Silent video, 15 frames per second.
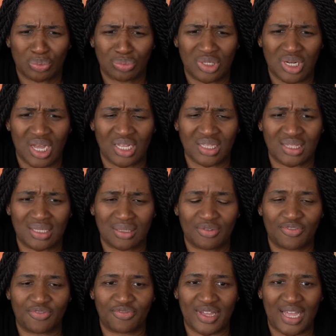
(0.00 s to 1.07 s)
Not the
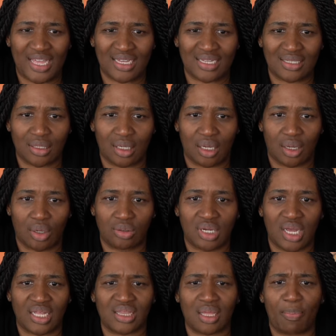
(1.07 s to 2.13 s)
fake. Oh,
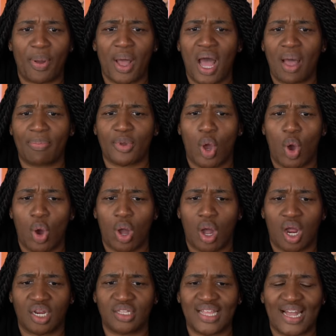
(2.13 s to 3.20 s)
not the
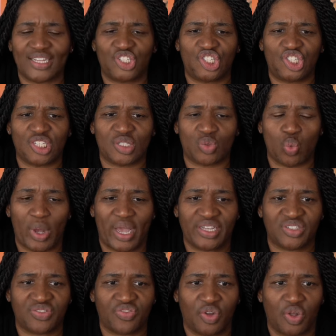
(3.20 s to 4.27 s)
popcorn. That's just
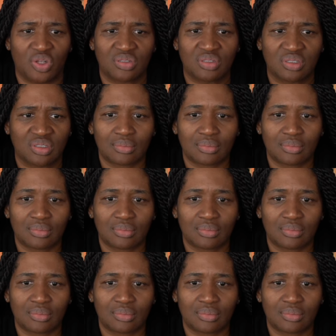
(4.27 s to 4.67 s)
wasteful.